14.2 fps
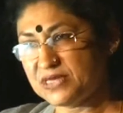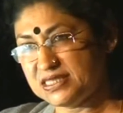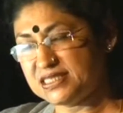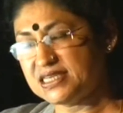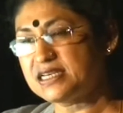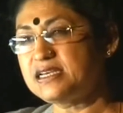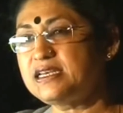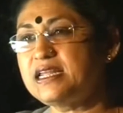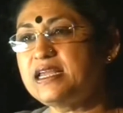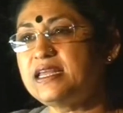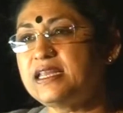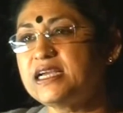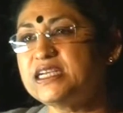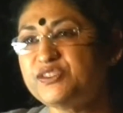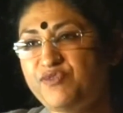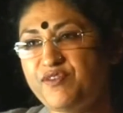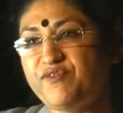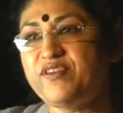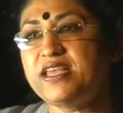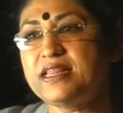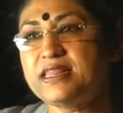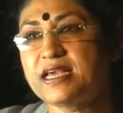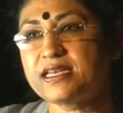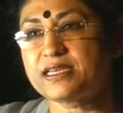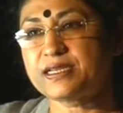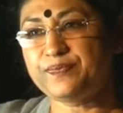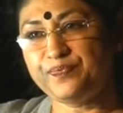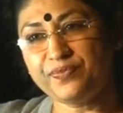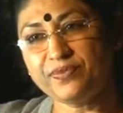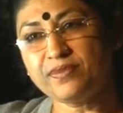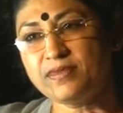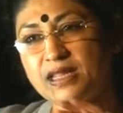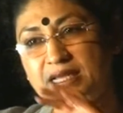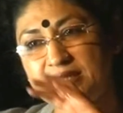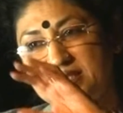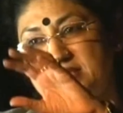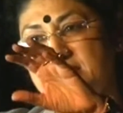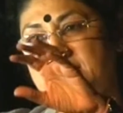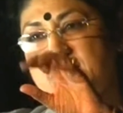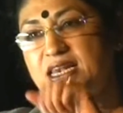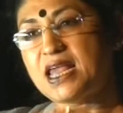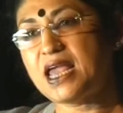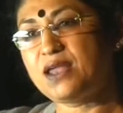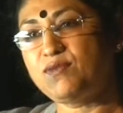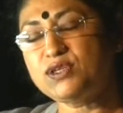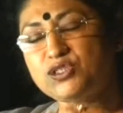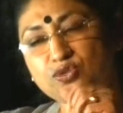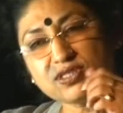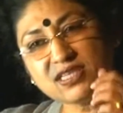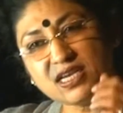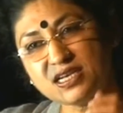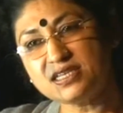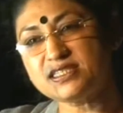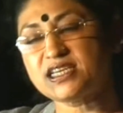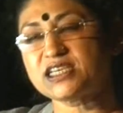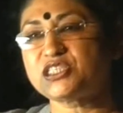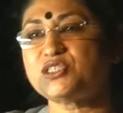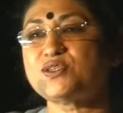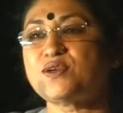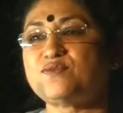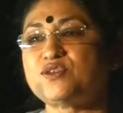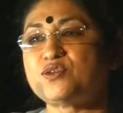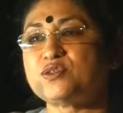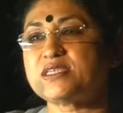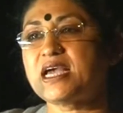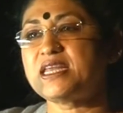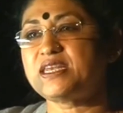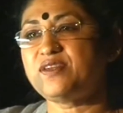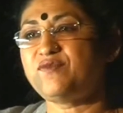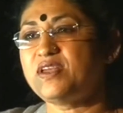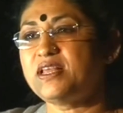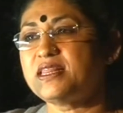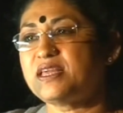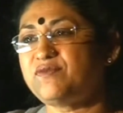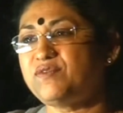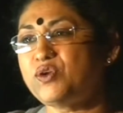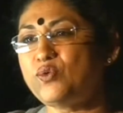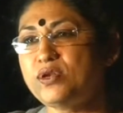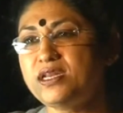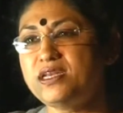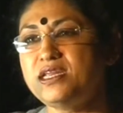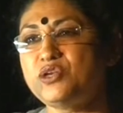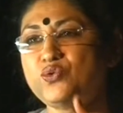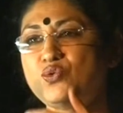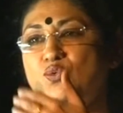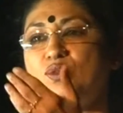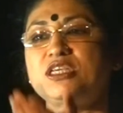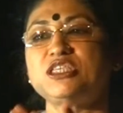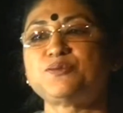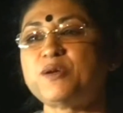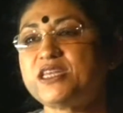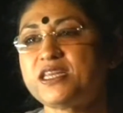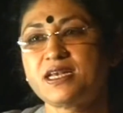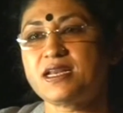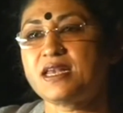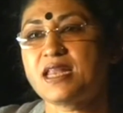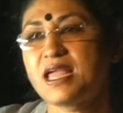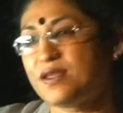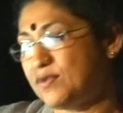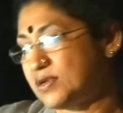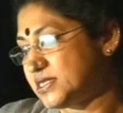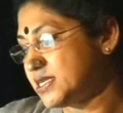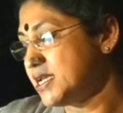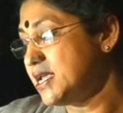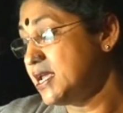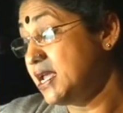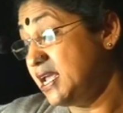In certain areas we feel that this is the language, so certain sections of the society feel that we only need to know this particular language,